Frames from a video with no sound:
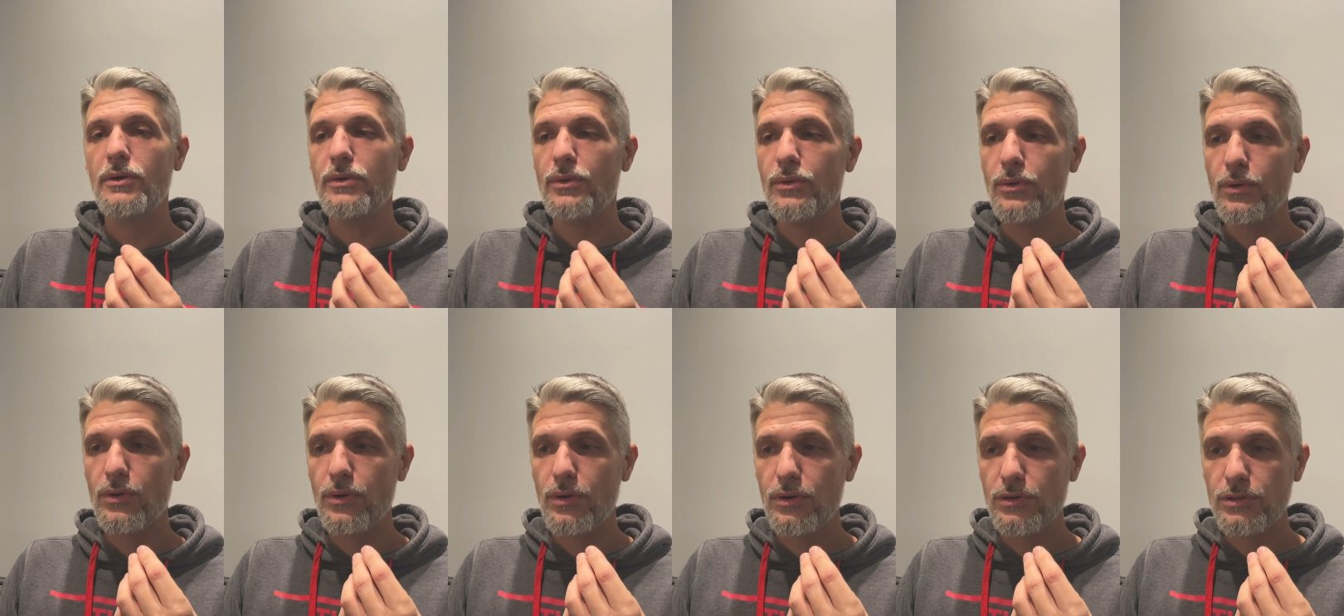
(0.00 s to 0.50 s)

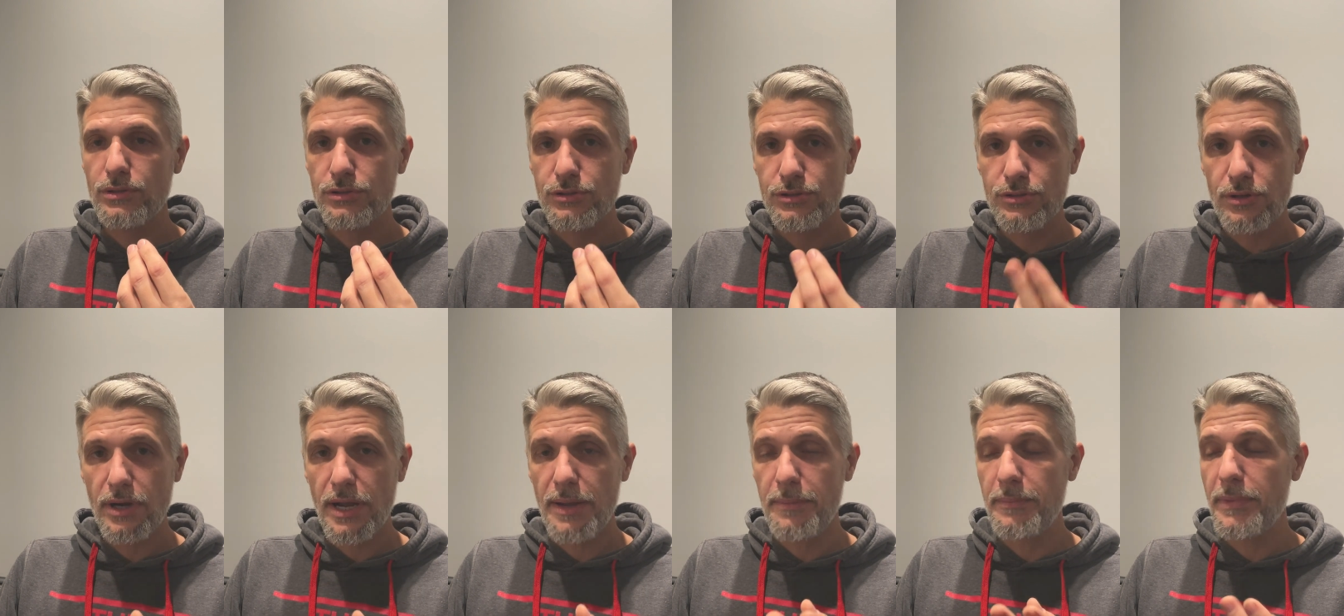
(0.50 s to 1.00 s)
or
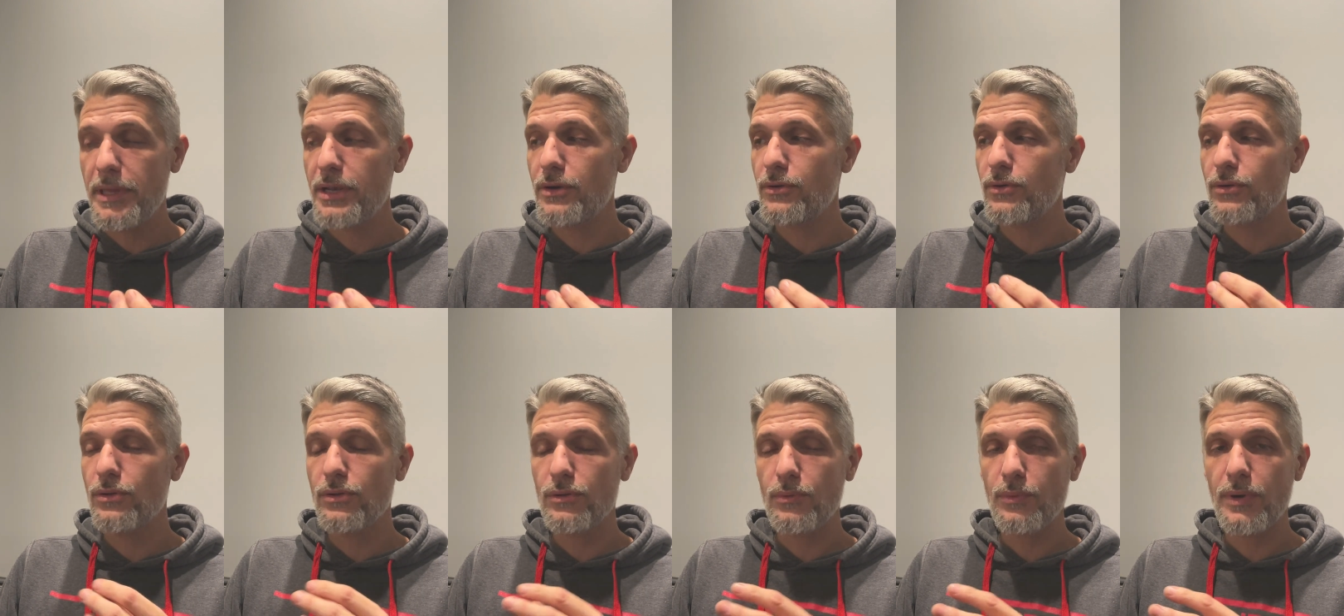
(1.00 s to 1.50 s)
dry
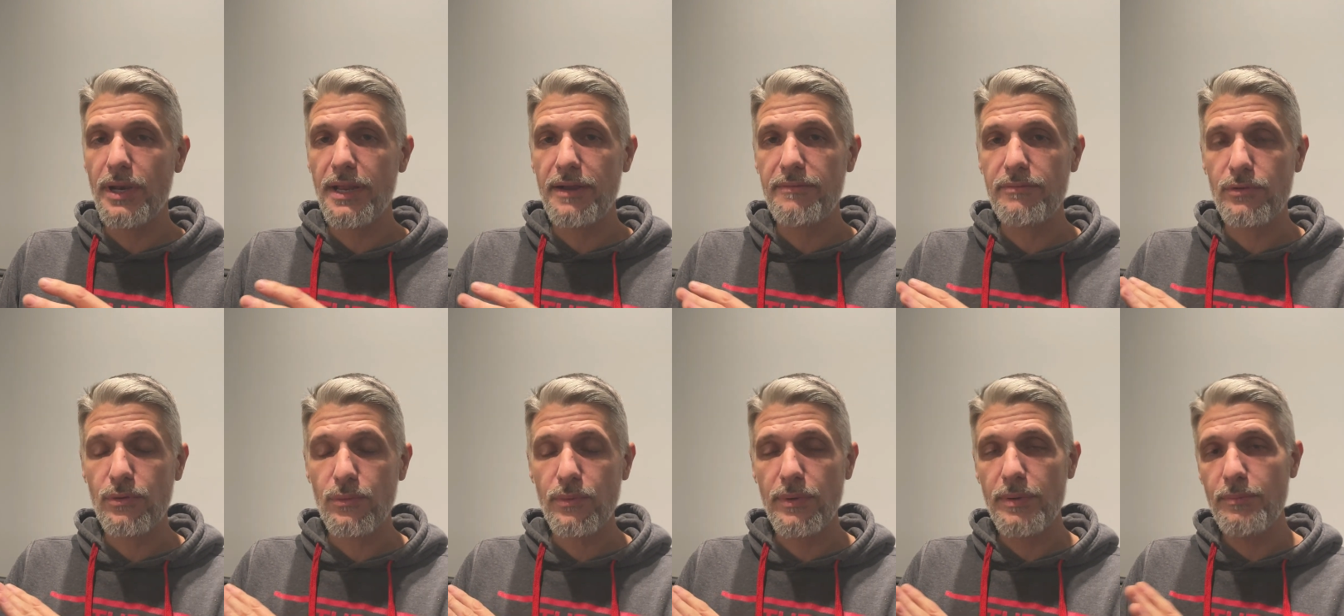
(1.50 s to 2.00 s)
mineral or
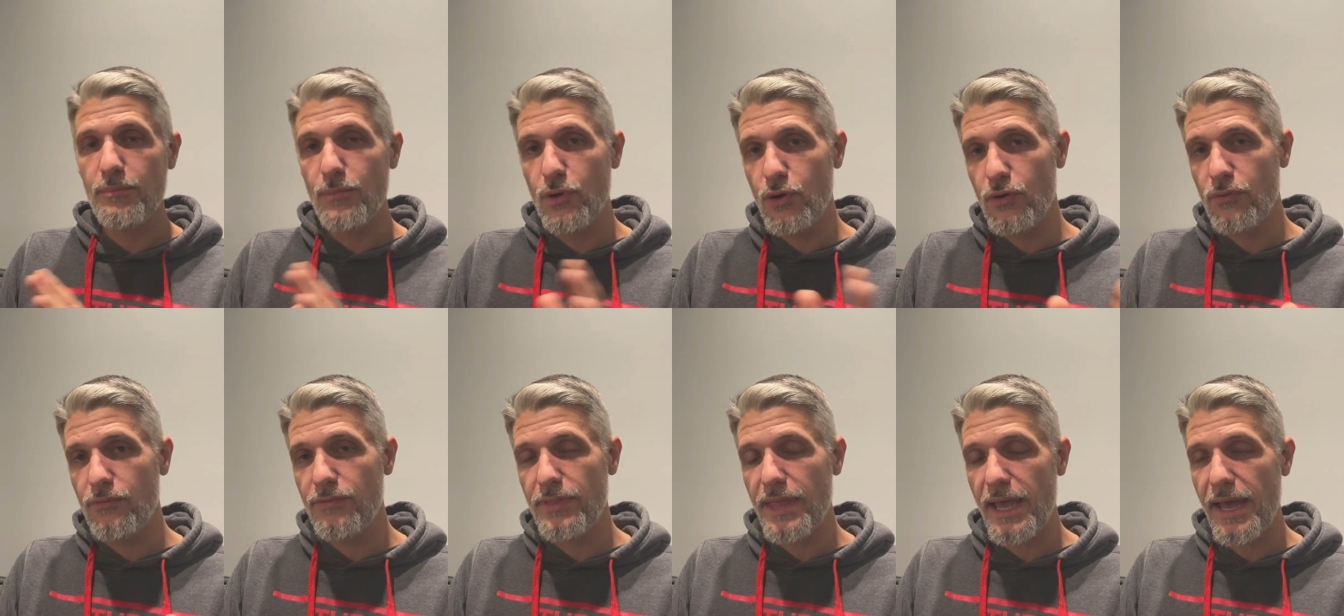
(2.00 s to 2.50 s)
whatever.
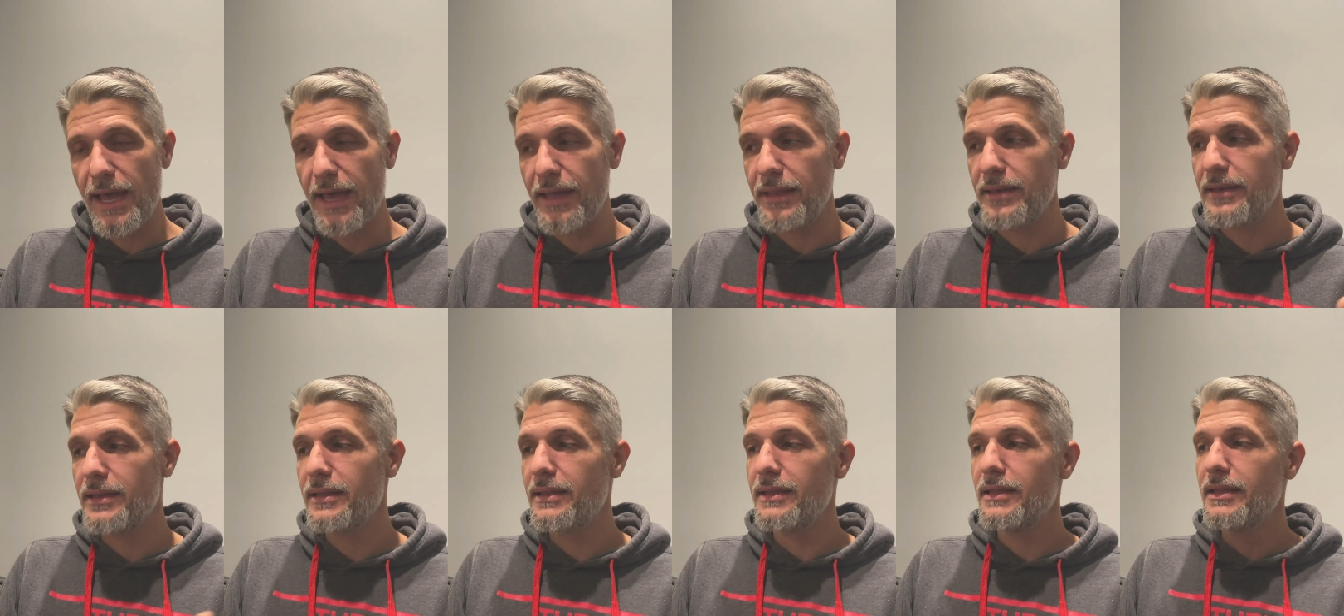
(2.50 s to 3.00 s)
Remove
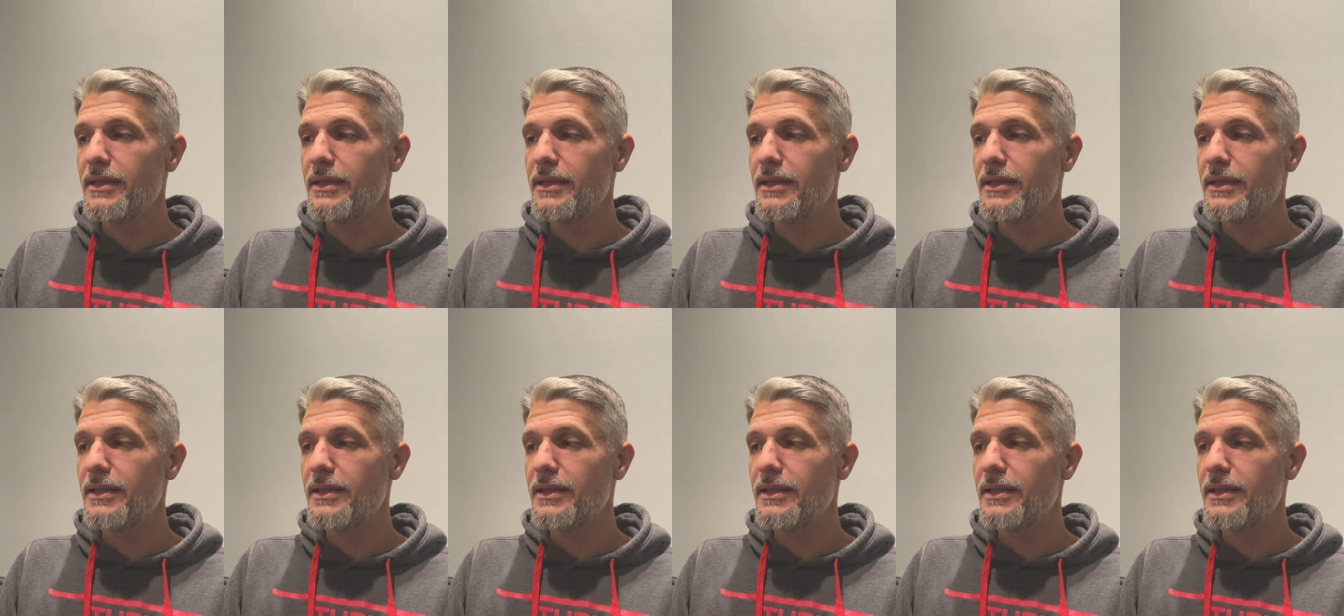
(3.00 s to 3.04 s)
that,